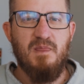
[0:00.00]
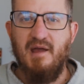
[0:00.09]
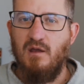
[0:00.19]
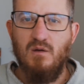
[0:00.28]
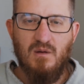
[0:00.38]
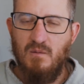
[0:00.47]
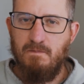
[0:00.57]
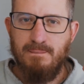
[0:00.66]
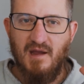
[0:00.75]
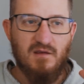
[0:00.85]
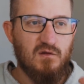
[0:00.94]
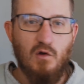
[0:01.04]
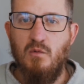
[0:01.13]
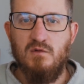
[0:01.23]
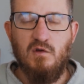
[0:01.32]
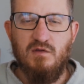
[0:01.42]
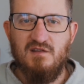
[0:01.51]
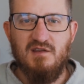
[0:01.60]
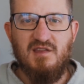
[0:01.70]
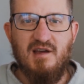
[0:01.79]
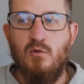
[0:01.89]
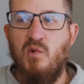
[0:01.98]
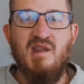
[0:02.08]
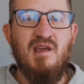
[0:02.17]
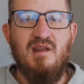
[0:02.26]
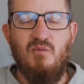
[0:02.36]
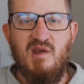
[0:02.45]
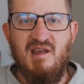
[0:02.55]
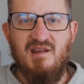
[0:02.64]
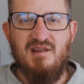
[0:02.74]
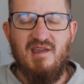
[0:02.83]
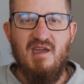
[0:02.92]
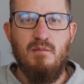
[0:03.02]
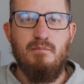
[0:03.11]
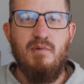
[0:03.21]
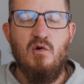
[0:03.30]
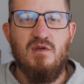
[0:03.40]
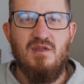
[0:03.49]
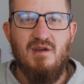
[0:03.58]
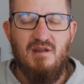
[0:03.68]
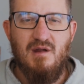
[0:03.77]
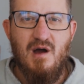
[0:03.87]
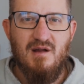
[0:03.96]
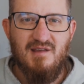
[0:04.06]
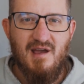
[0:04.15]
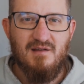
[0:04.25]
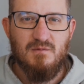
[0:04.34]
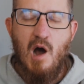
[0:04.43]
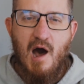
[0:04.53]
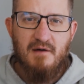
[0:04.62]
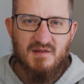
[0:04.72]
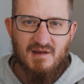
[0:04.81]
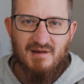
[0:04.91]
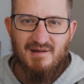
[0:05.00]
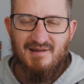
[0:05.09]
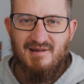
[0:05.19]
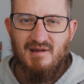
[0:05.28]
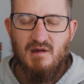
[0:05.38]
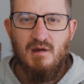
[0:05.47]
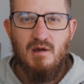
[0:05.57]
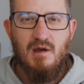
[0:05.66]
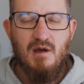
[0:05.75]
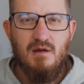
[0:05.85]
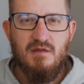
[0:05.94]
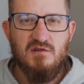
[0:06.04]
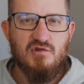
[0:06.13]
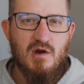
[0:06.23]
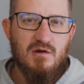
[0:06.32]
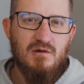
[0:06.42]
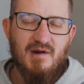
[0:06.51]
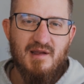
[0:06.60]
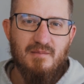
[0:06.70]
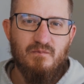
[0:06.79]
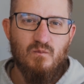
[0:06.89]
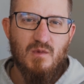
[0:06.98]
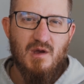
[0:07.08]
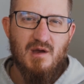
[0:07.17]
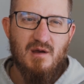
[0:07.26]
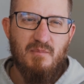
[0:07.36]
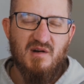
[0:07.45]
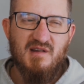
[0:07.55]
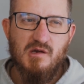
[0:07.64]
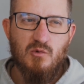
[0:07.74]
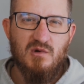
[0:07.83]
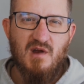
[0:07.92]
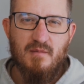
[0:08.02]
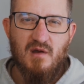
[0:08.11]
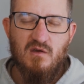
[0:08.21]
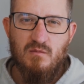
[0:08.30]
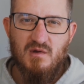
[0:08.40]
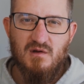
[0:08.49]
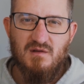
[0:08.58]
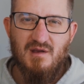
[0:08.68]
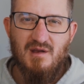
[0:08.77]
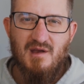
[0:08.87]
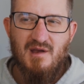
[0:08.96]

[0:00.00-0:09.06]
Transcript: Like like so so this is the thing like we need we need to keep both in context often the struggle right uh, particularly when we're talking about humility